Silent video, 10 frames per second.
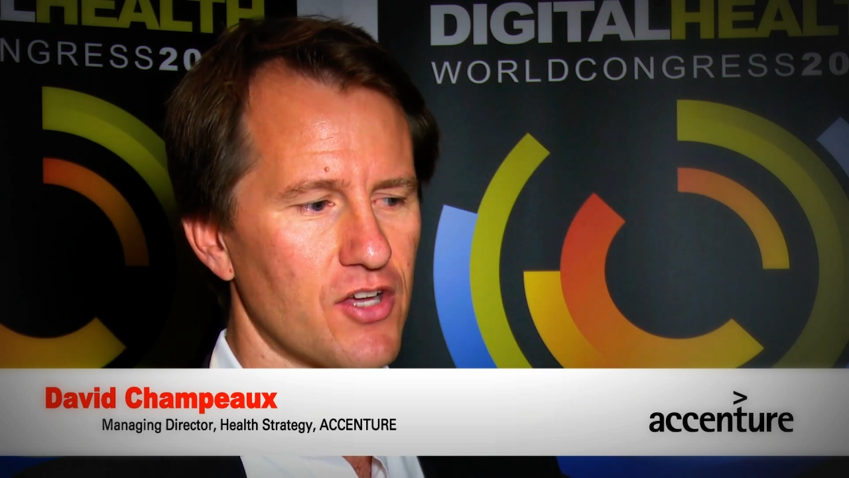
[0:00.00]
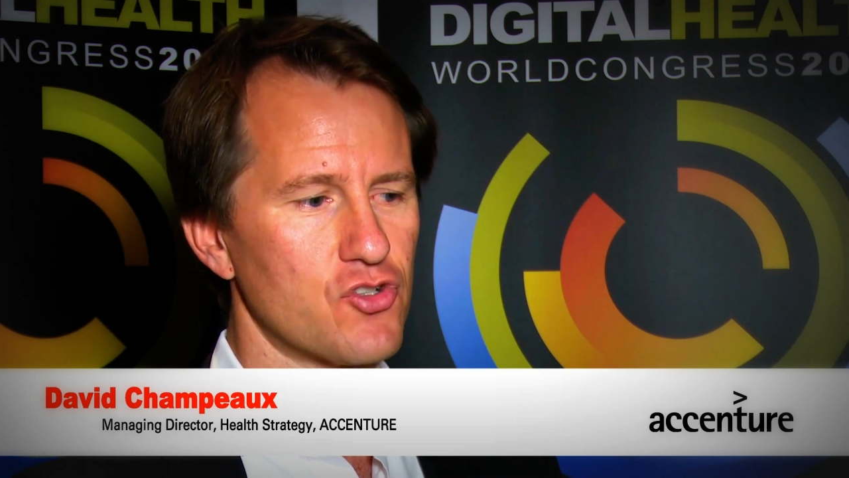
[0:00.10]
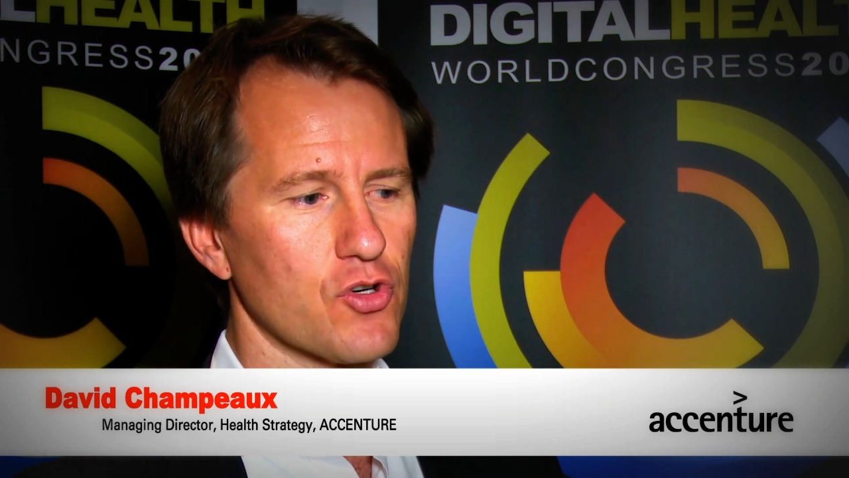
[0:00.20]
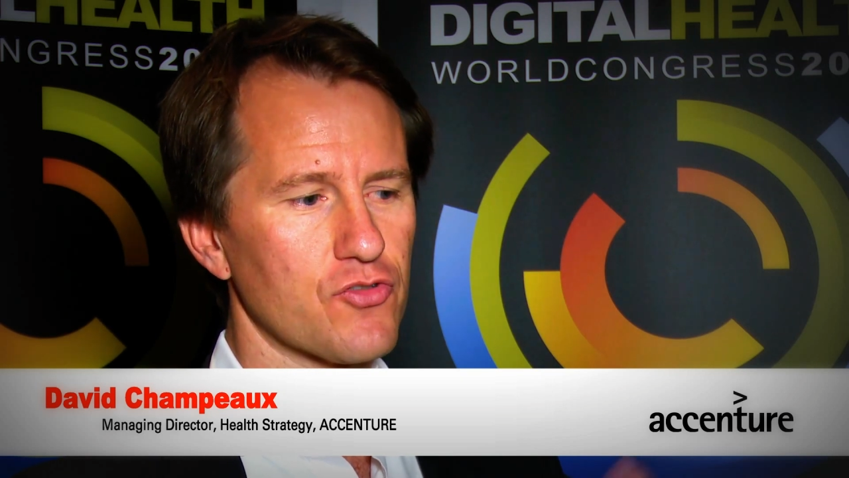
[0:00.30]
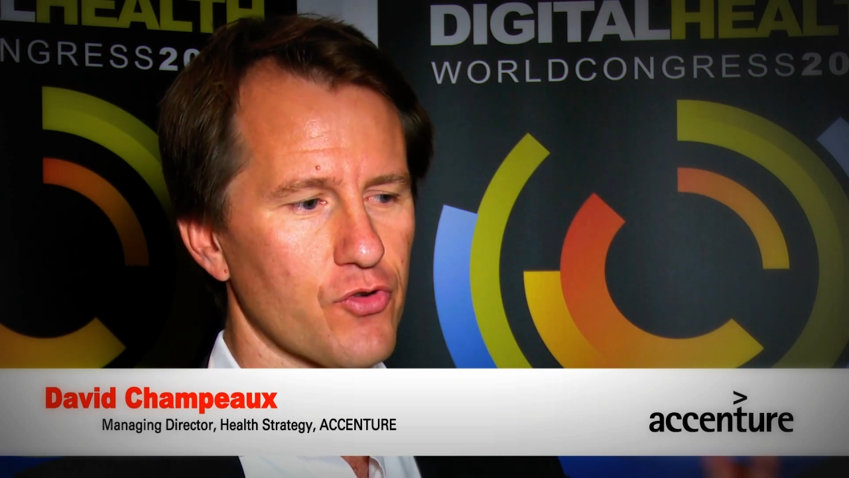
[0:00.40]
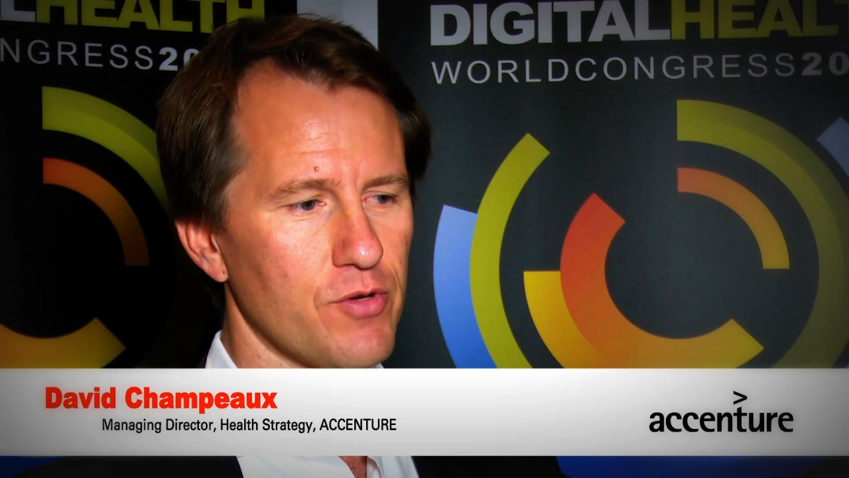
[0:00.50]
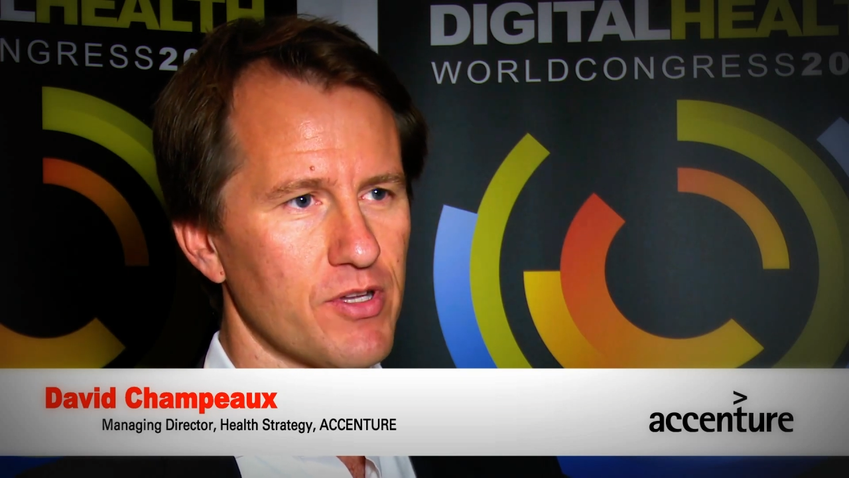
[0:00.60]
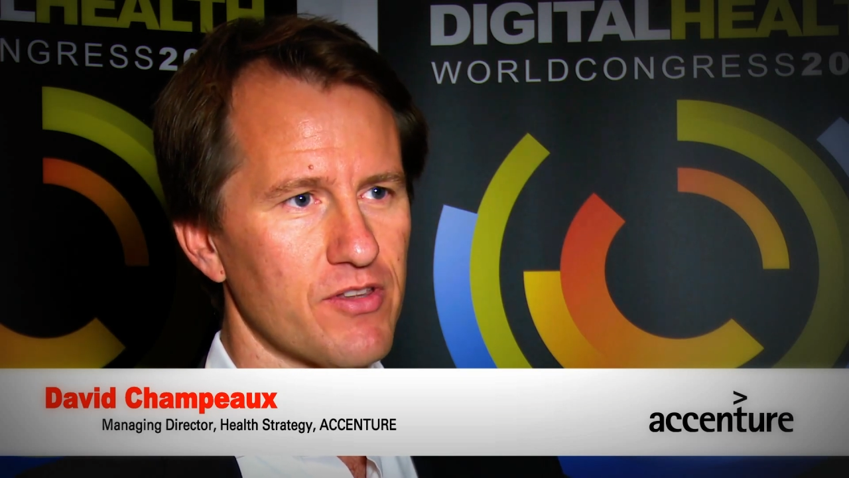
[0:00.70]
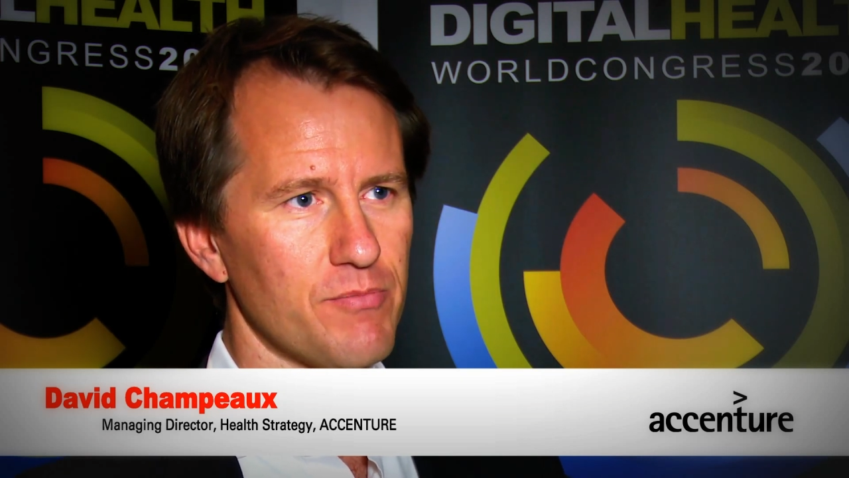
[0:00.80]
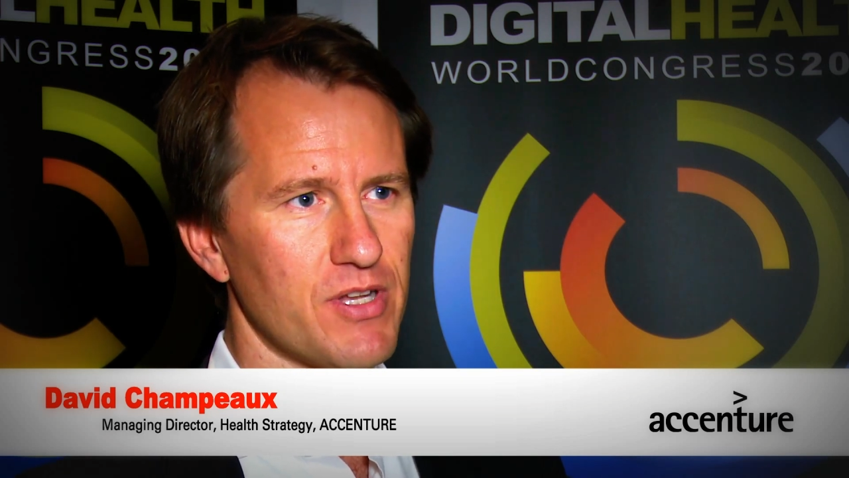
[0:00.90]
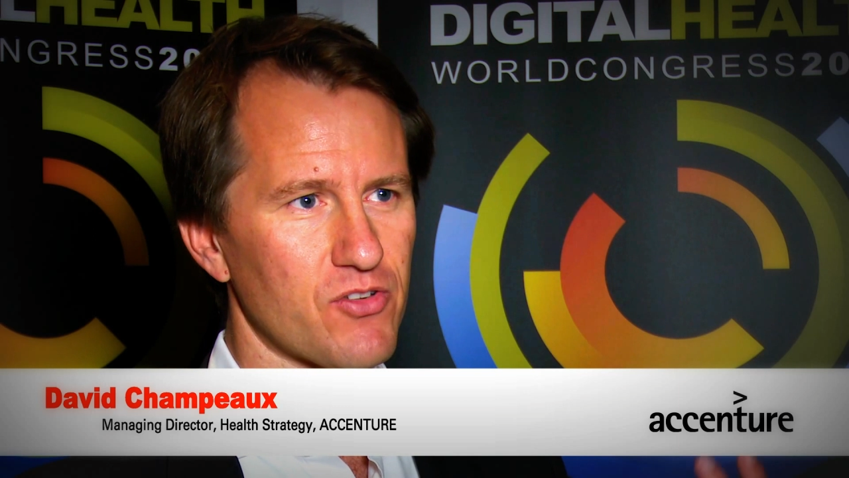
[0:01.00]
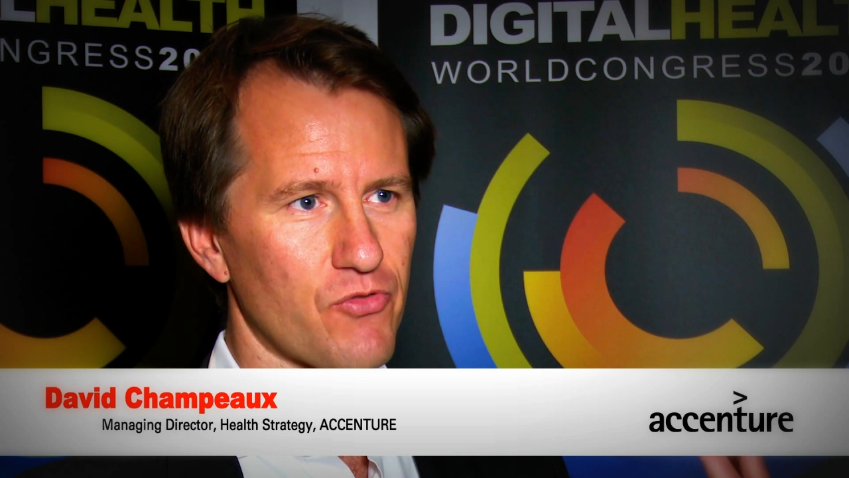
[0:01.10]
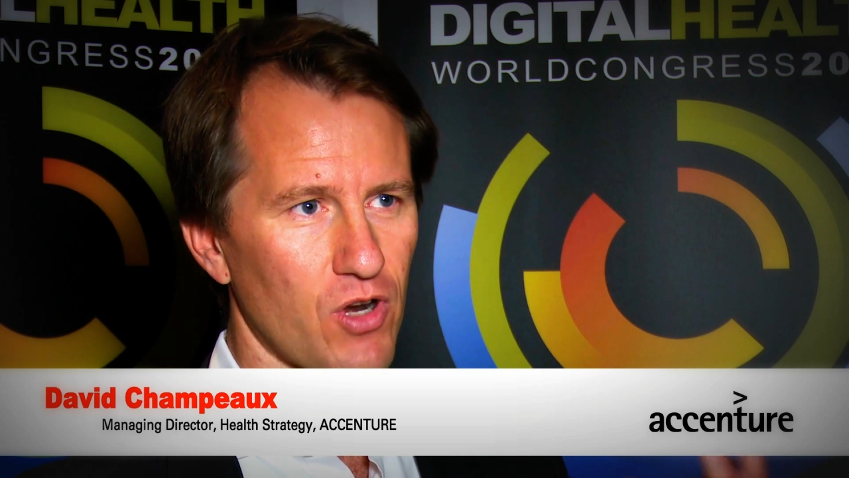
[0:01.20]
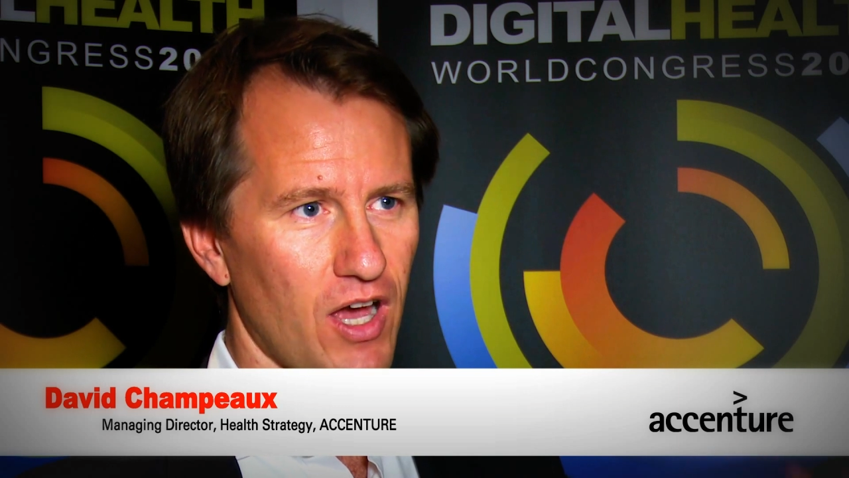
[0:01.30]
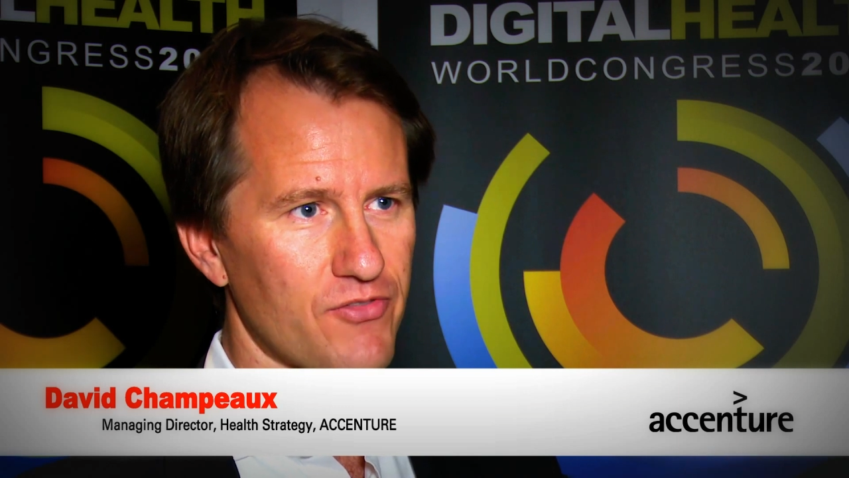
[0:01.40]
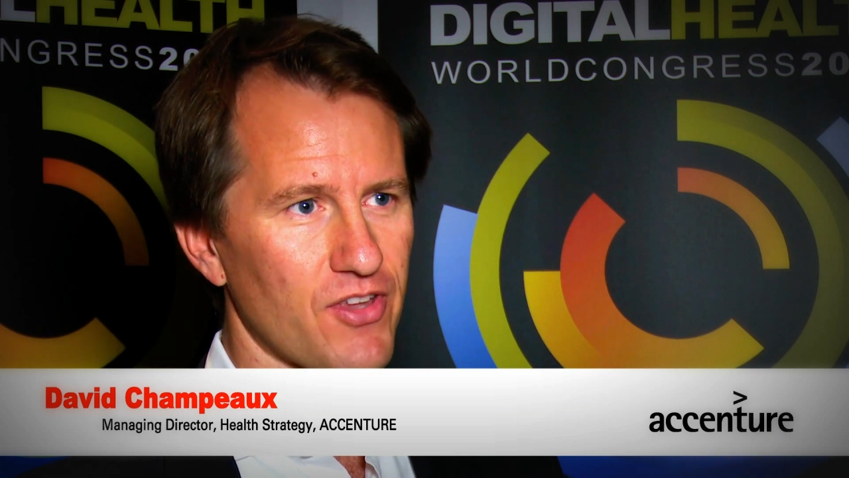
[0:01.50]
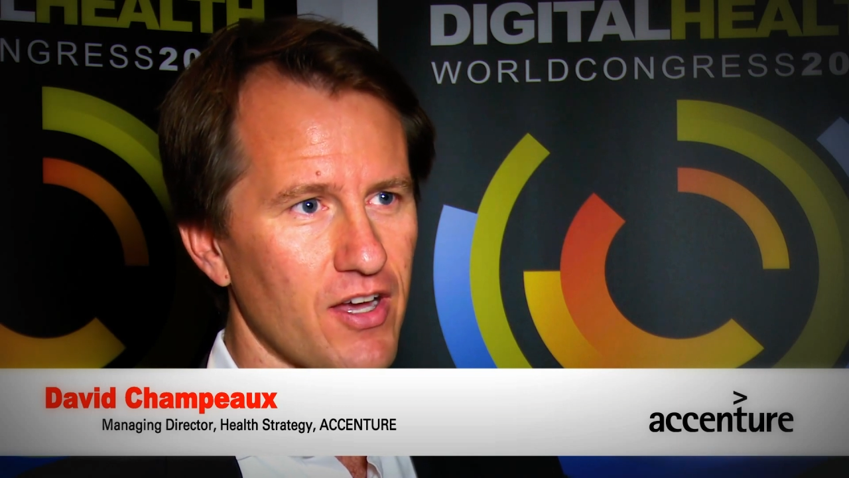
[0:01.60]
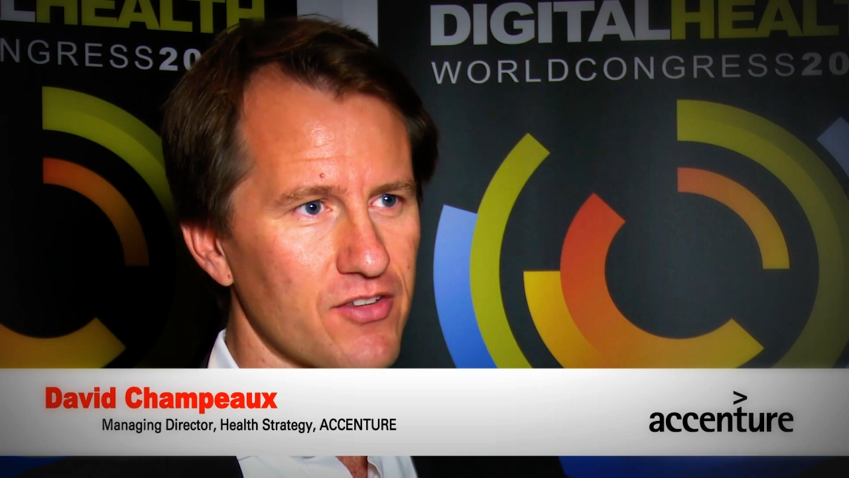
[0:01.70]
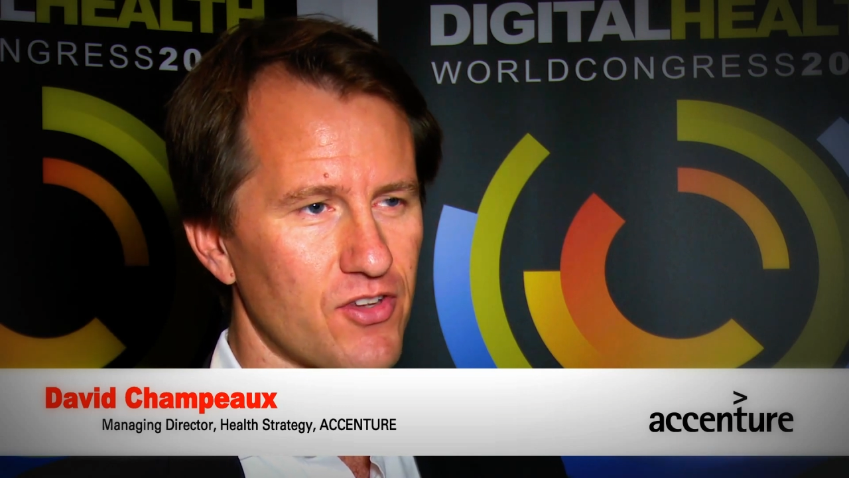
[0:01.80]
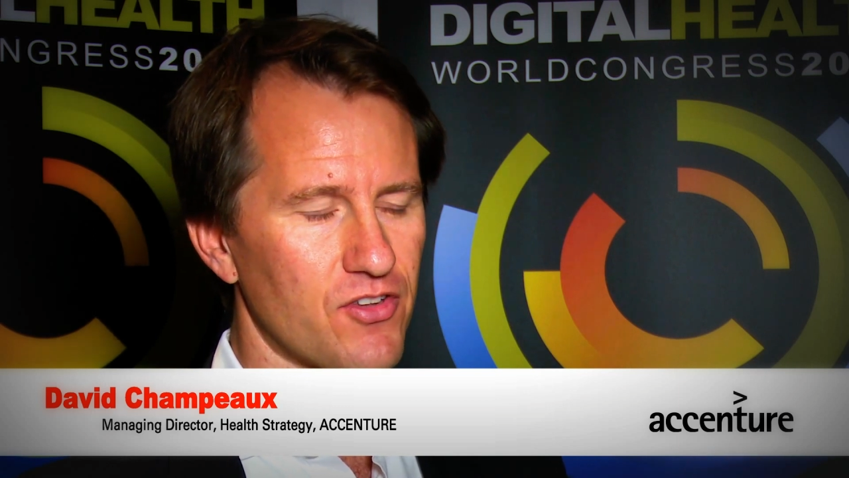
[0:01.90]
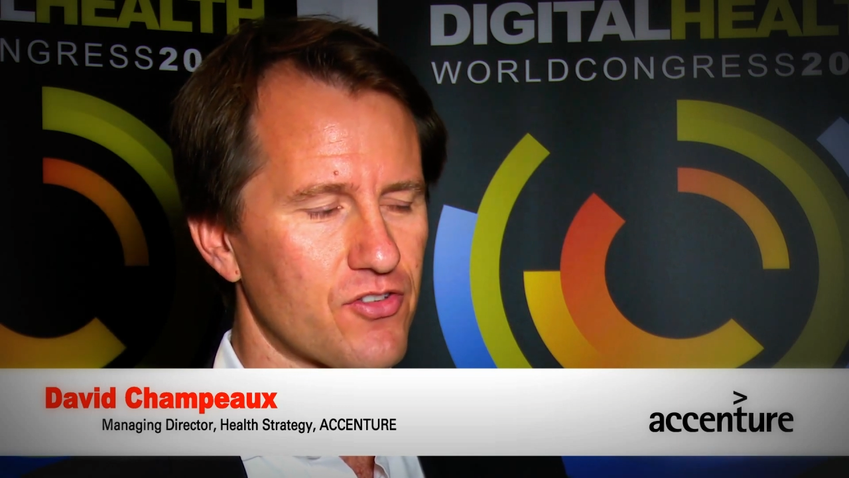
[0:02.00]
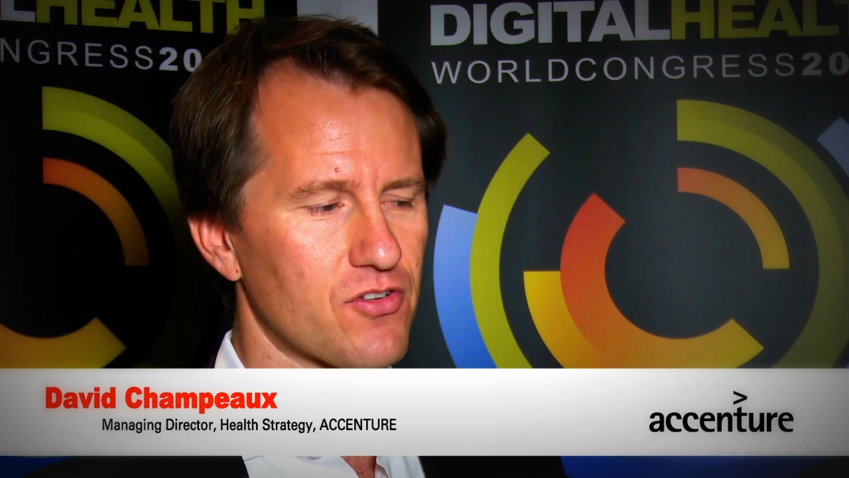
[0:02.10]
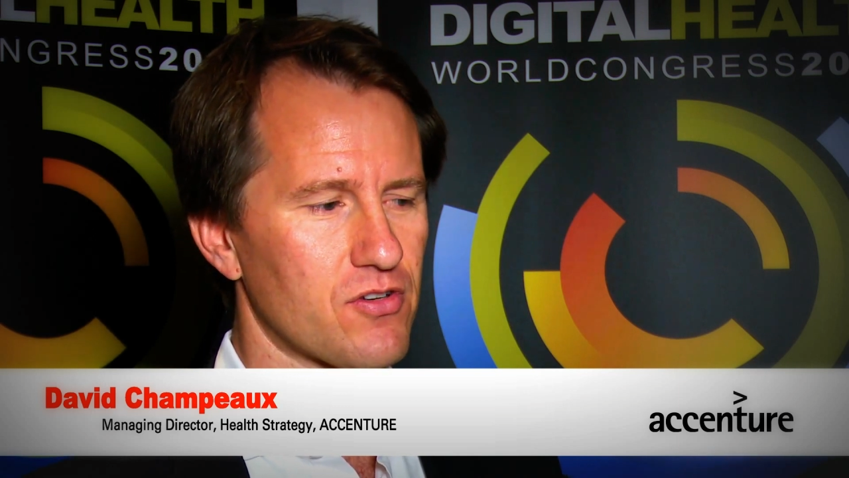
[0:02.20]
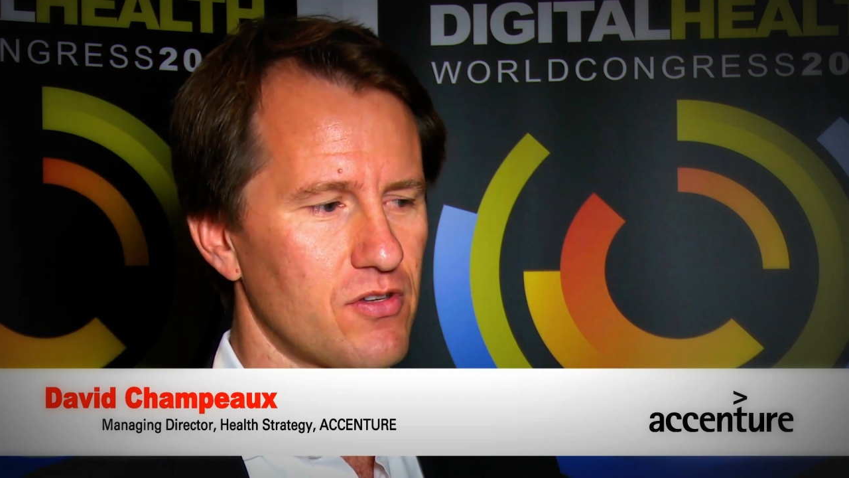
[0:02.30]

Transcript: George Freeman, the Minister for Life Sciences,